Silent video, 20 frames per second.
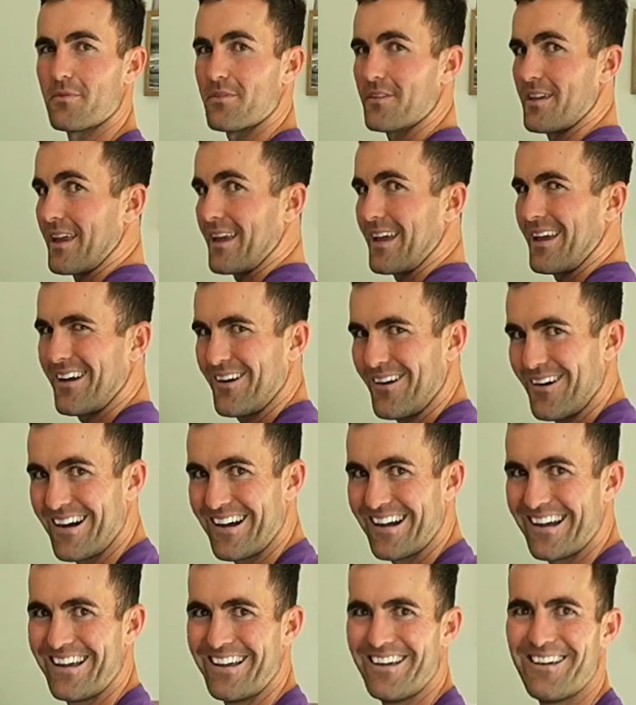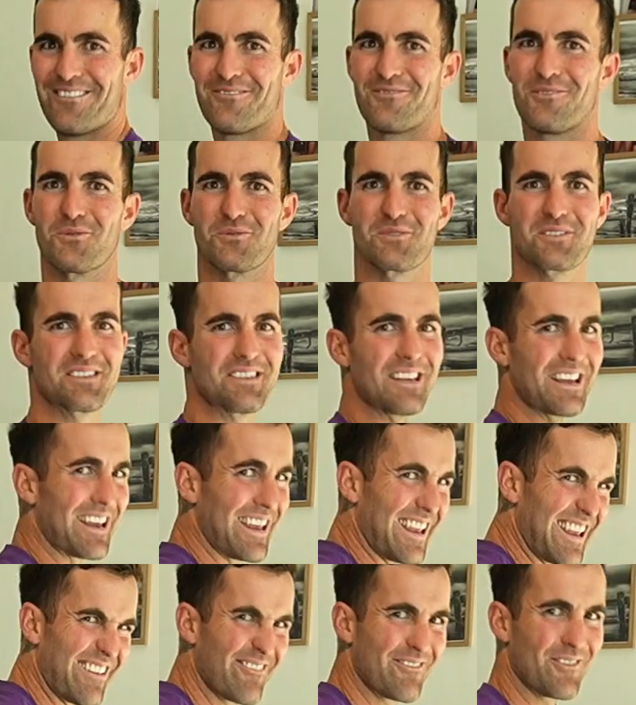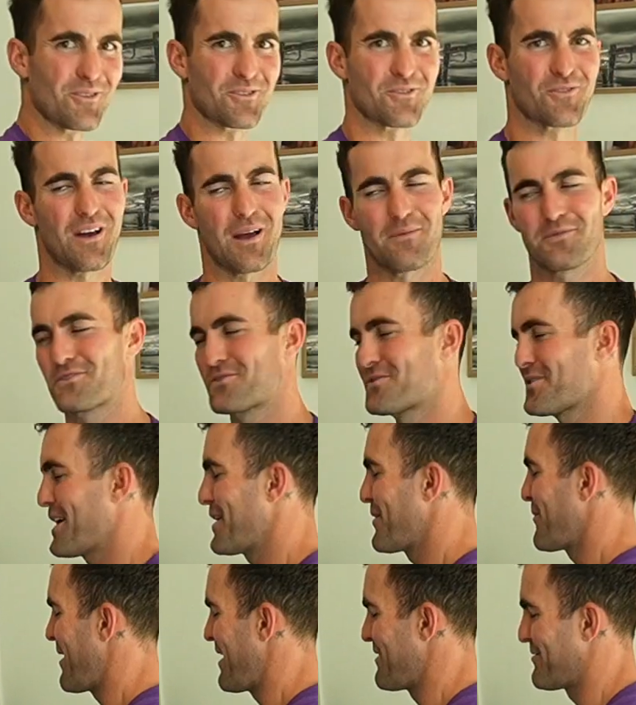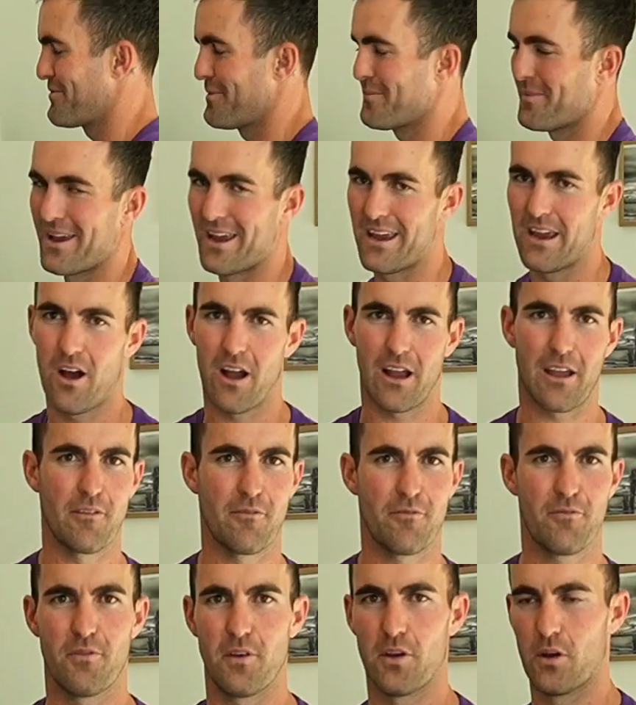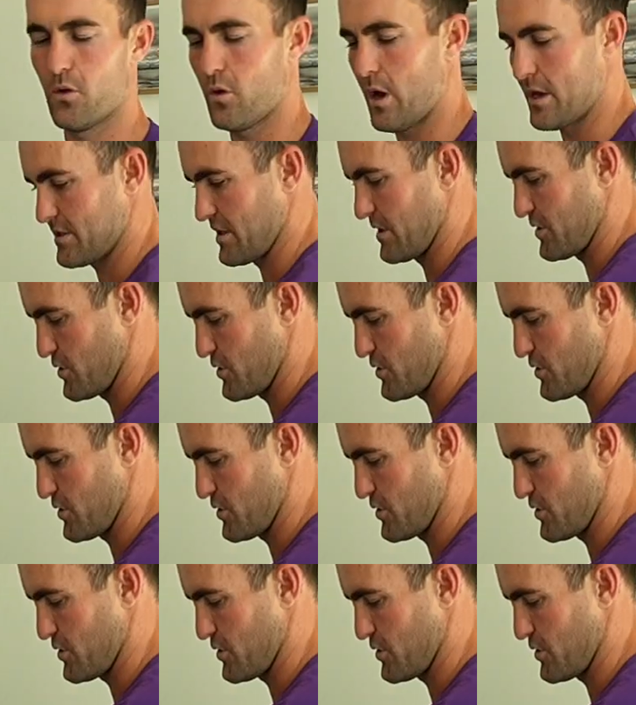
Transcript: thing. Feels sticky, feels crap. Straight away for me, I can feel, as I